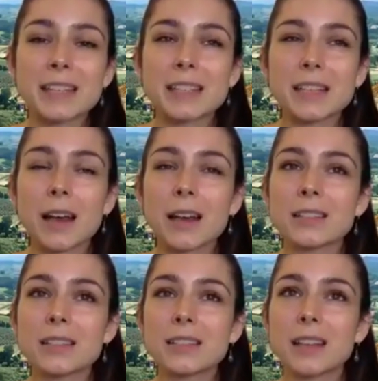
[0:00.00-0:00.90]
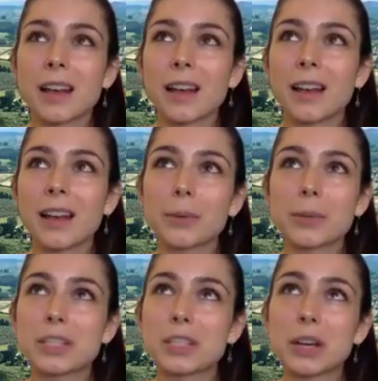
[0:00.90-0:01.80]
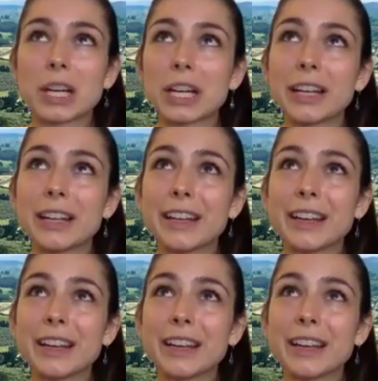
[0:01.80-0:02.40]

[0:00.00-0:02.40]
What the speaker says: sauce. That was so good.